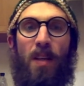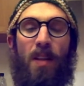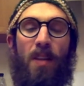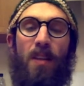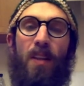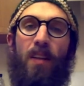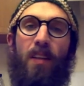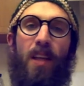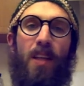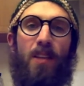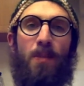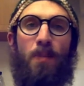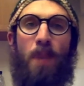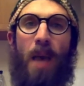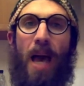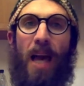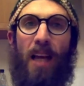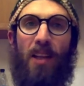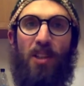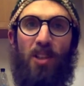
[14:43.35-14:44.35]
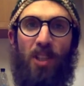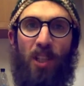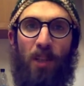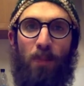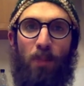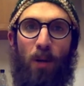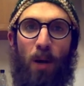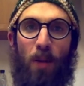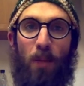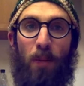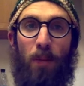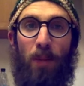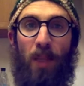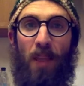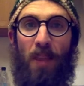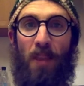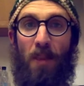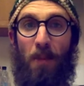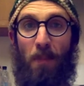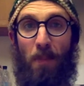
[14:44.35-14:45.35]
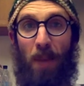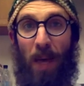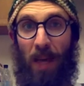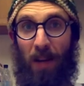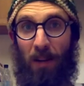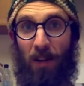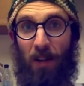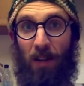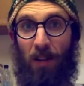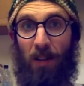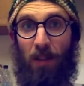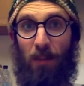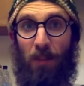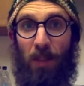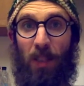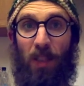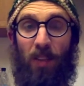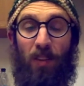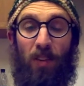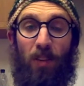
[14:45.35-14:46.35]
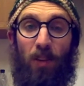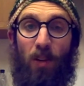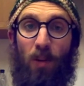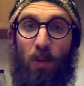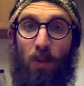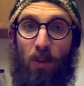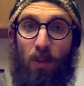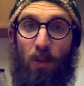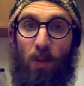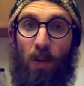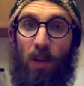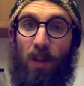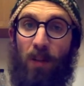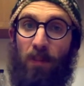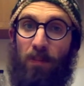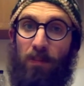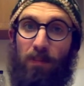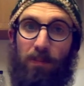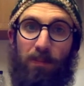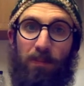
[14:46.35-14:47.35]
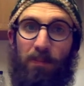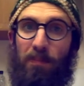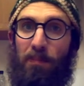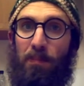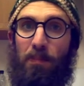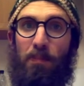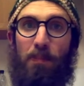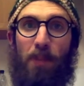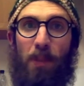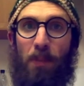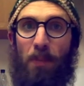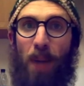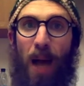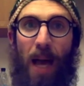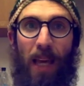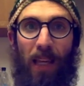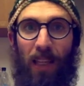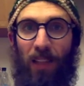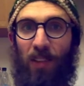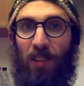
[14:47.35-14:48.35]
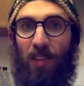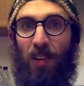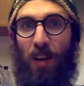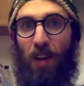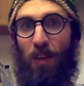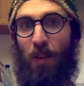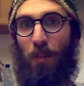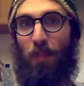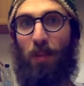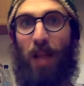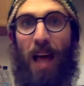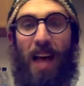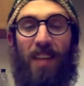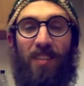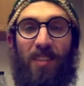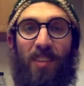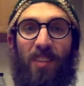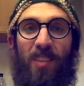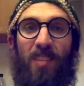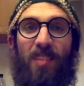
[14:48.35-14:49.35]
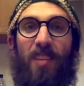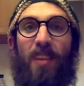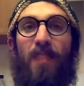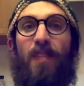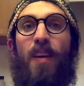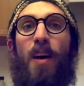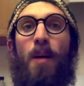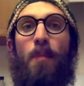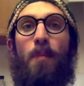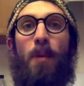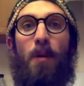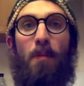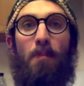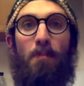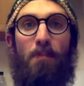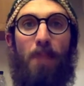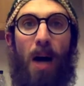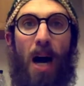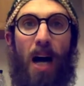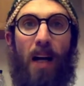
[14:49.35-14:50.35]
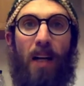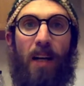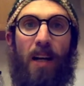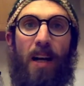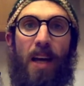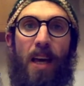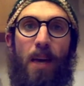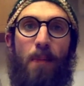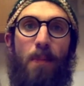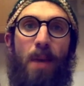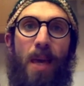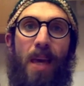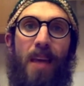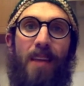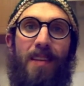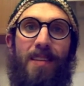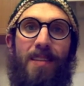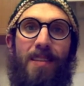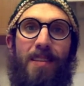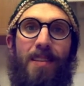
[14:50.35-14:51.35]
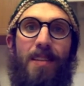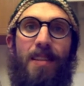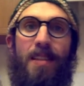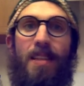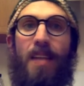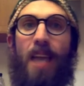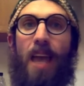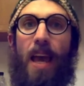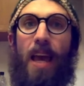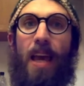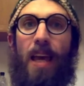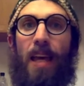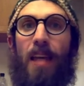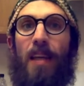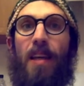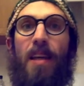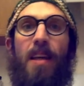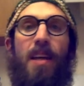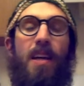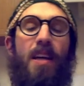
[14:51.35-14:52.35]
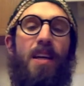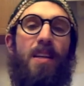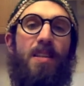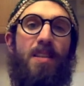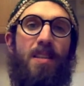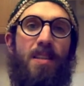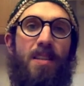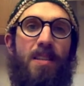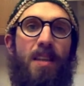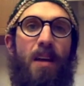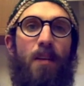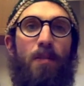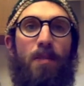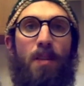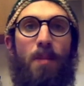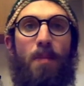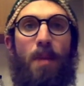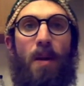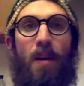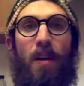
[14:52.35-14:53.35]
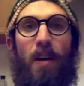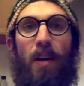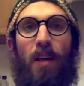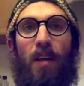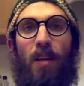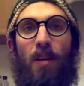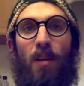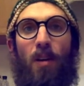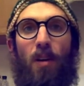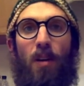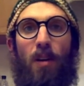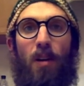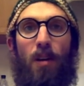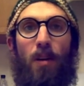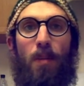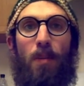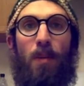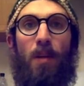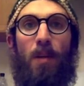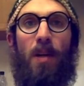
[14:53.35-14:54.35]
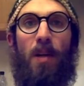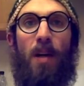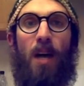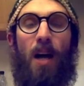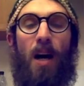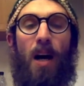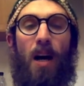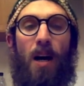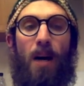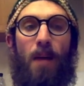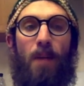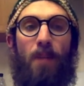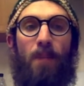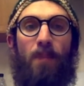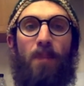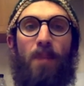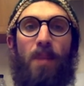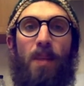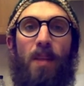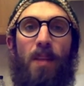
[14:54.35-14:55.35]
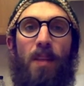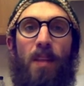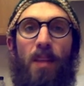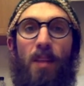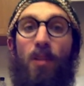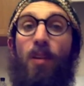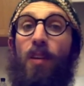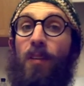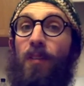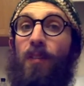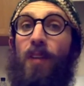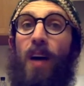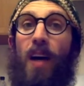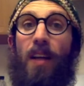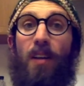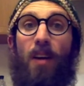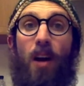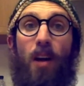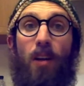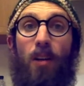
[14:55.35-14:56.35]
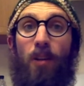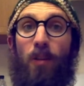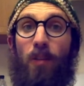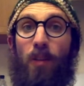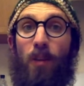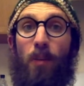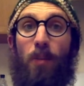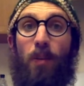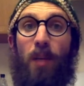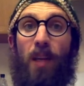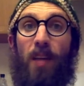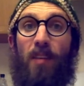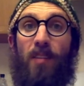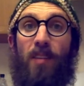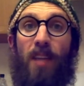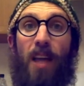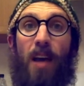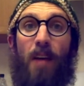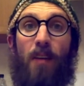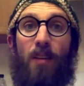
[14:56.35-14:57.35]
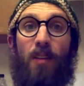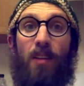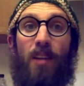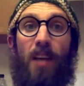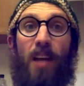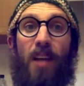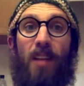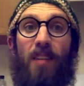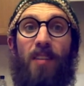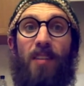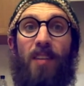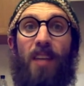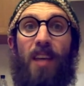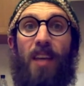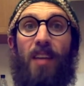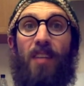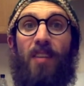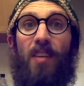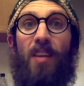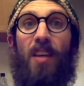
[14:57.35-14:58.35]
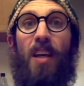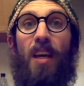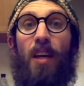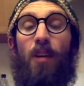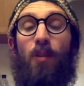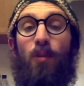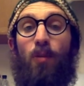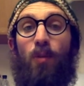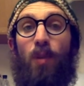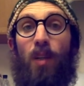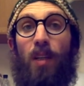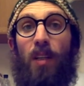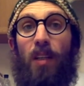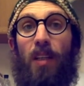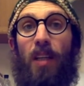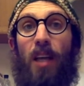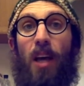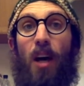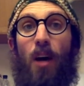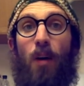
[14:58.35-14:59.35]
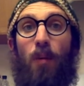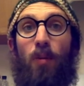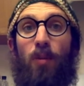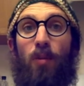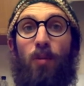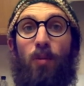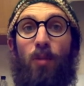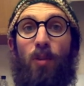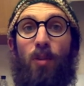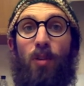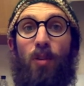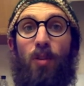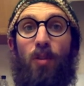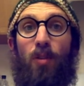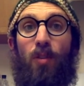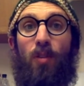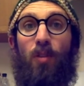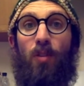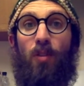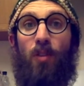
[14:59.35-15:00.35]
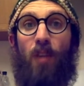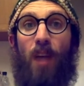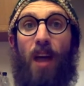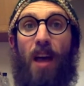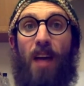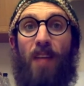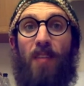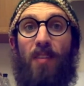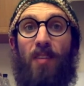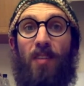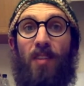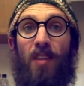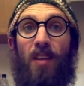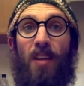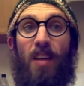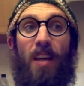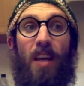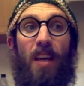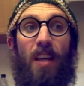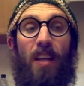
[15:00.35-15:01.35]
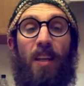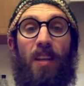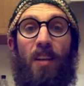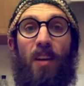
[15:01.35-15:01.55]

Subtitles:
The less packaging, probably the better, because you don't want to be buying into all the plastics and stuff. But maca, M-A-C-A, it's a South American herb. that you can find all over the place now in the United States. It really helps reduce stress, and it